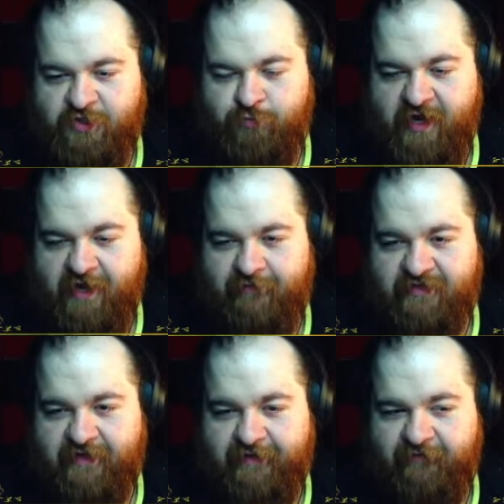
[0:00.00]
be able to
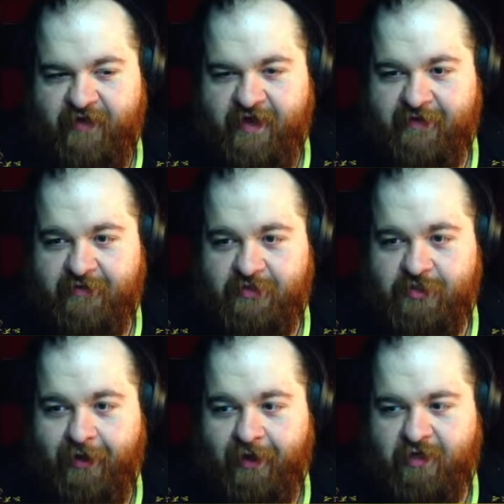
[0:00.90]
kind of like
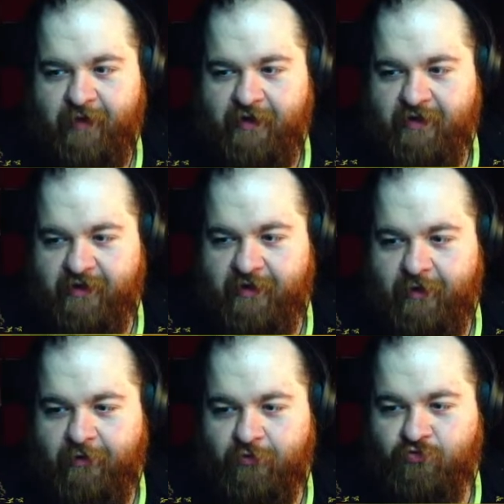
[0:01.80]
talk about, you
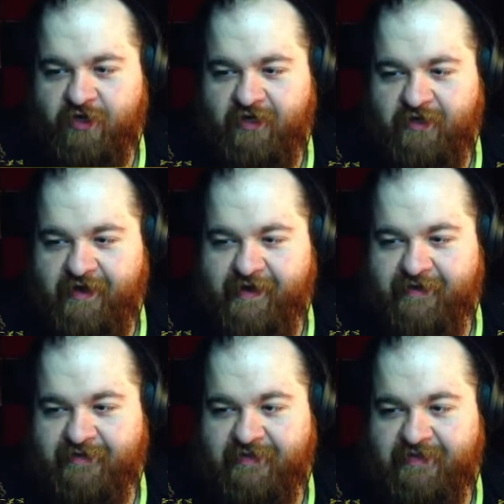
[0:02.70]
know?
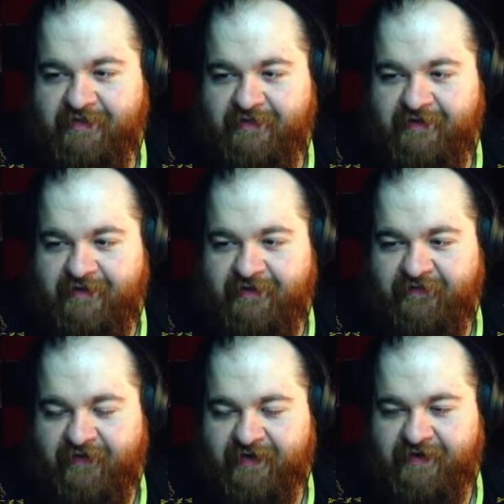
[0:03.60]
Recognize.
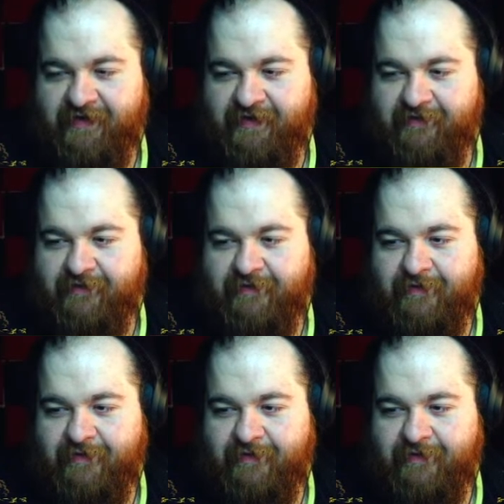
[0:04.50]
Fucking